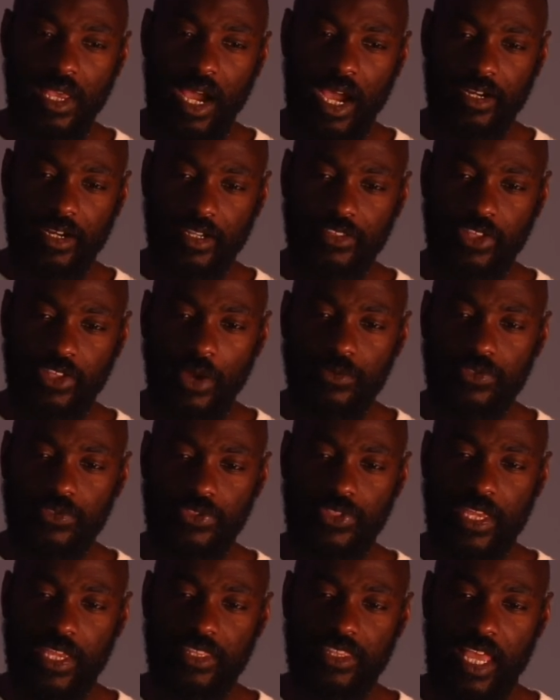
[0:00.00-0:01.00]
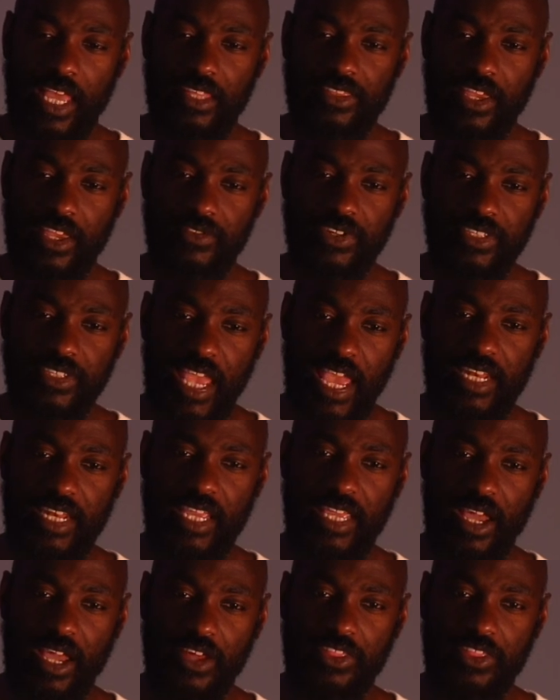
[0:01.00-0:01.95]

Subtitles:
And I don't think that there is any